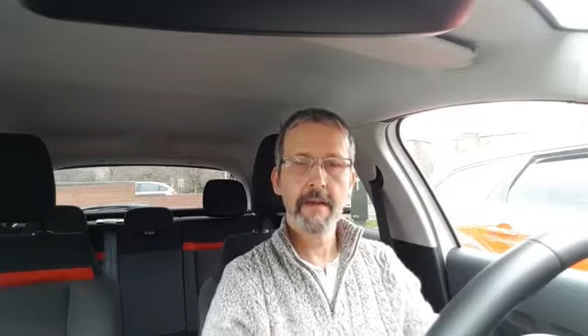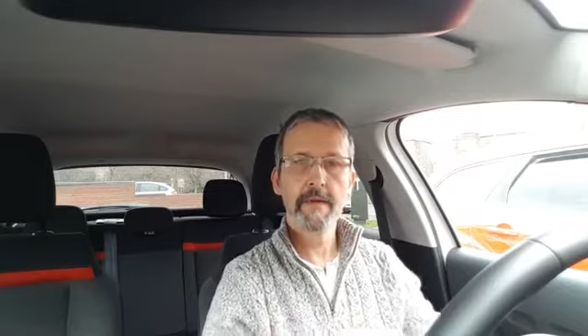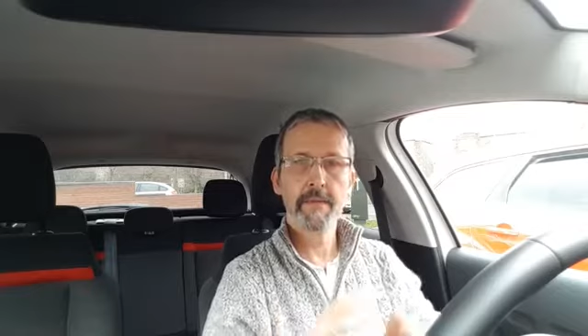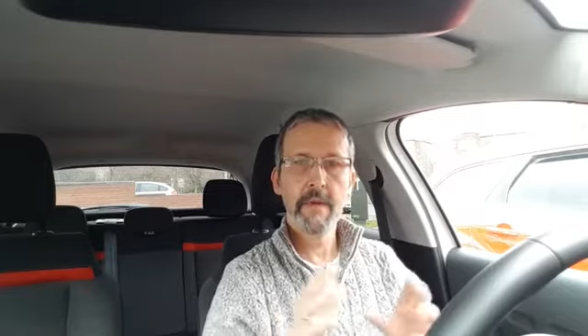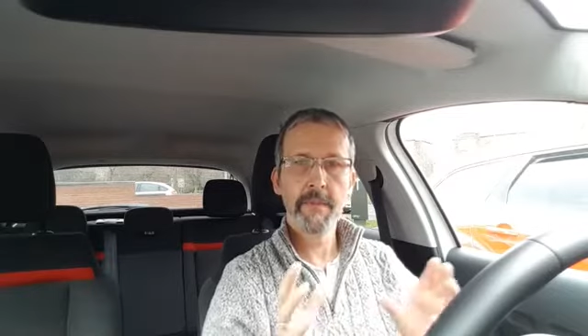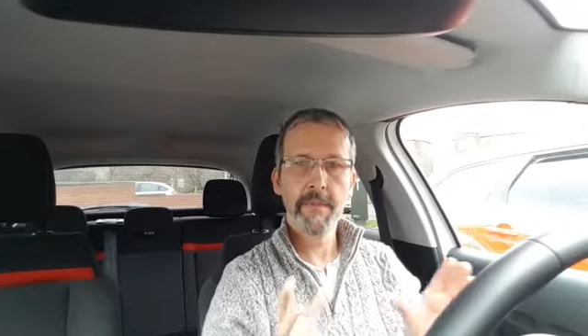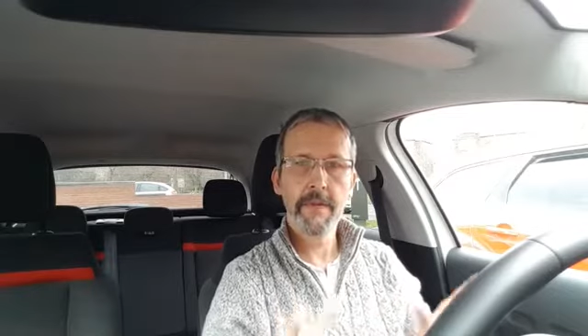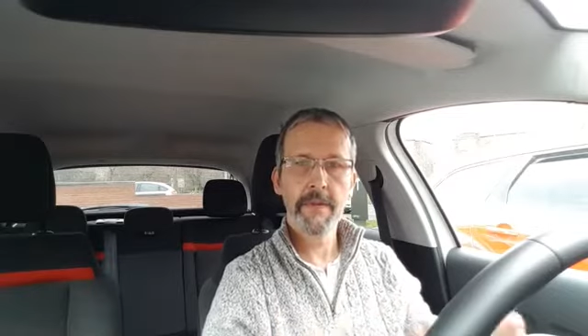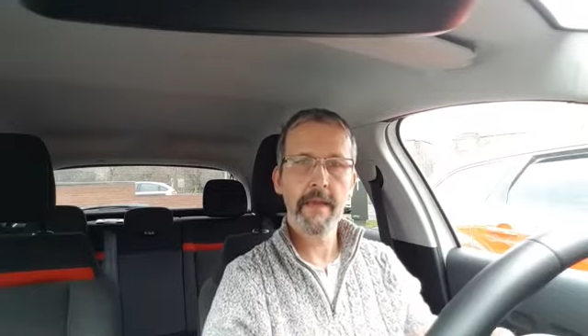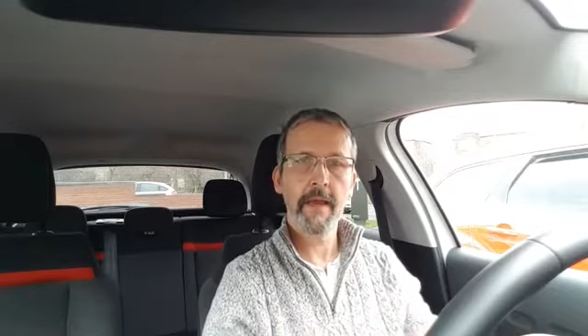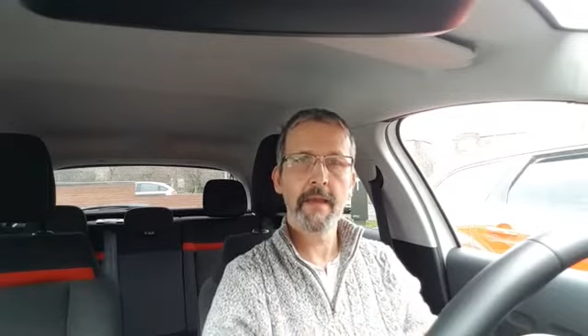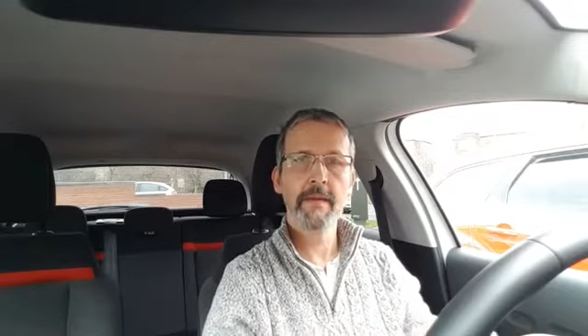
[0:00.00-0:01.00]
If we
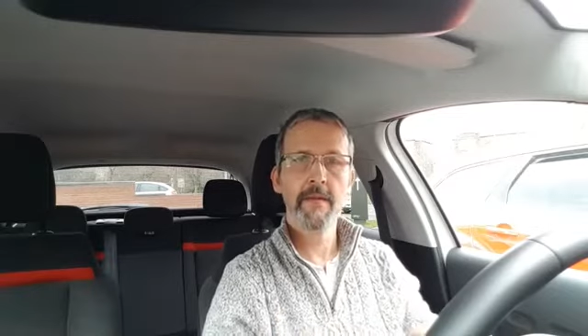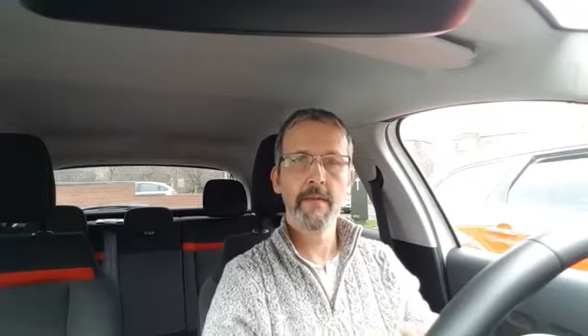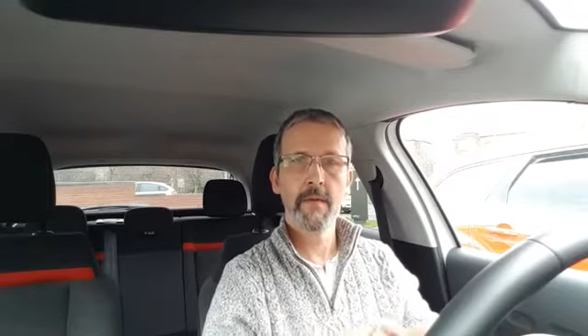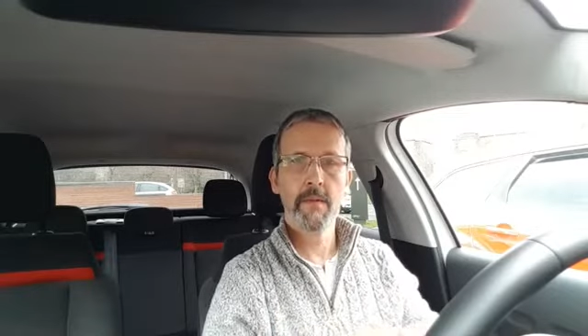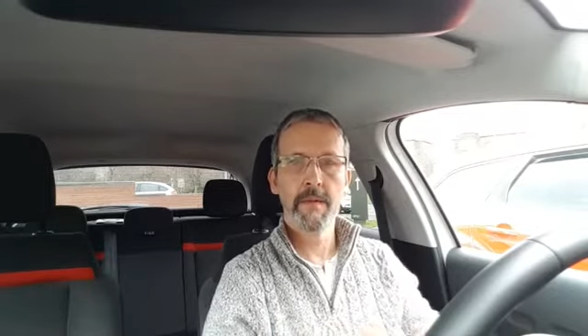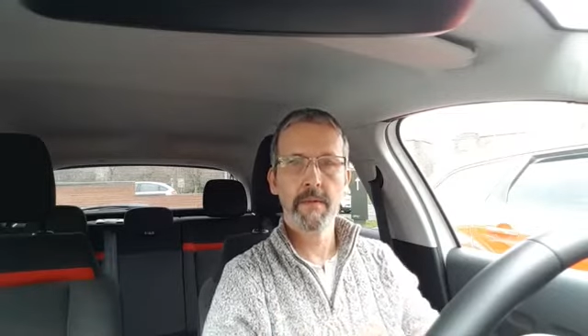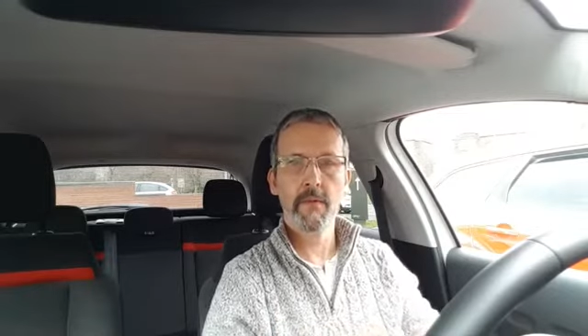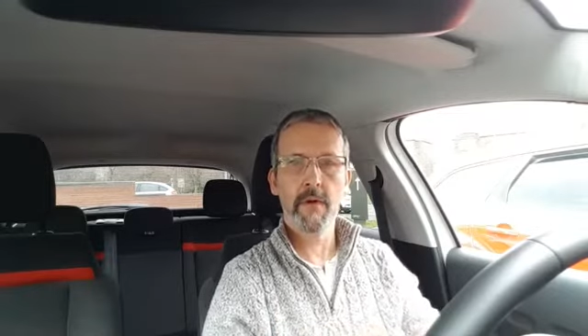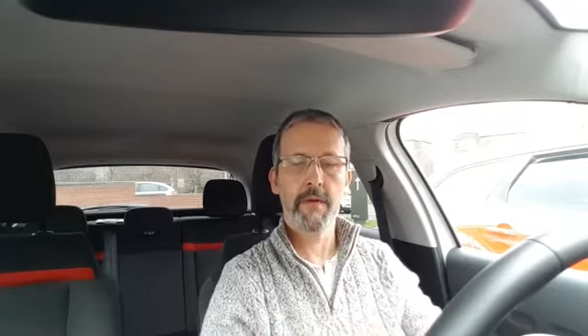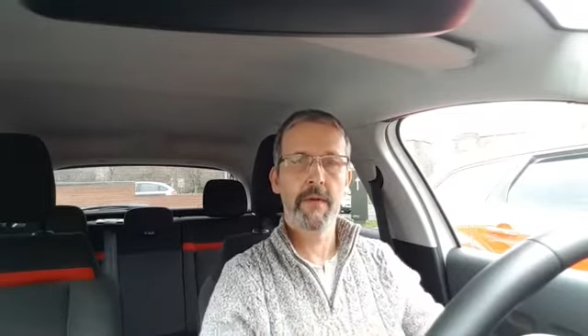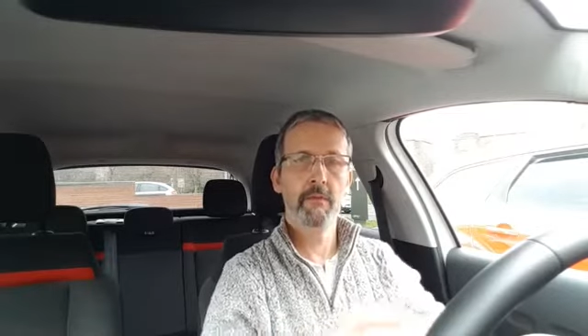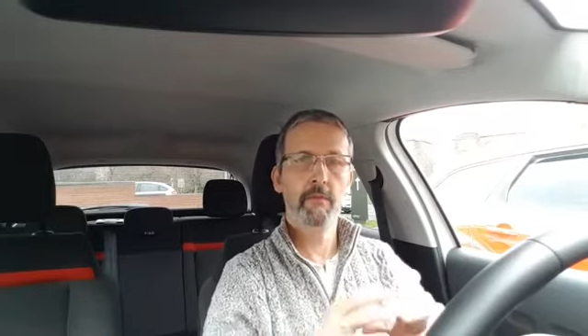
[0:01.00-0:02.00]
pretend to be
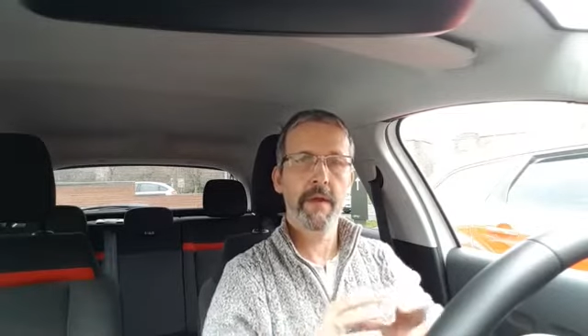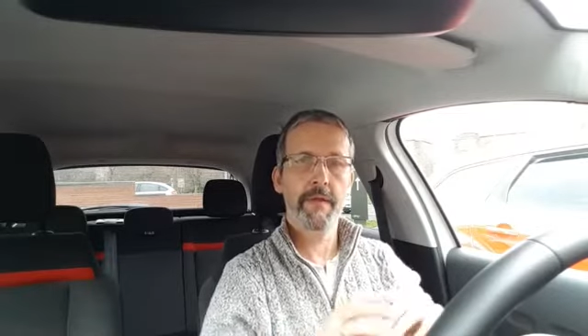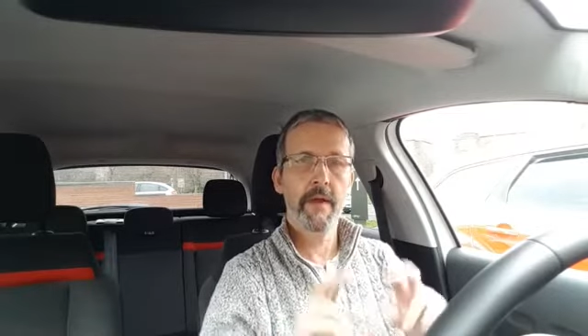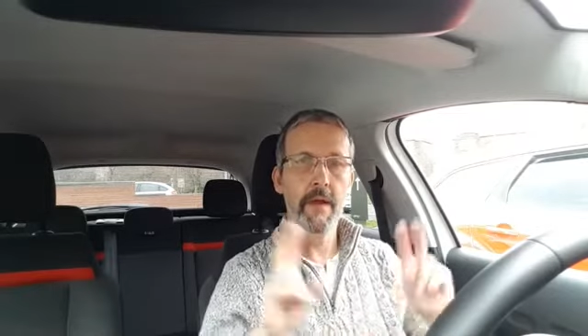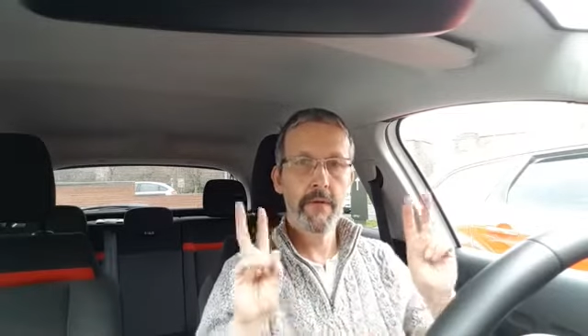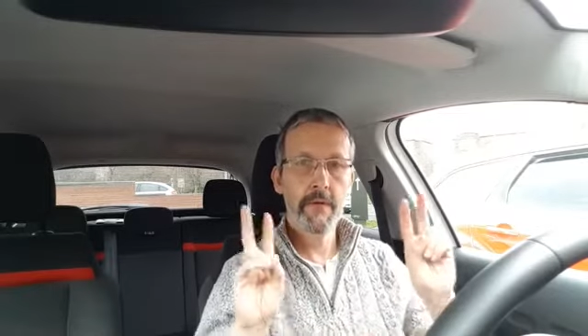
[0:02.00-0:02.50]
working with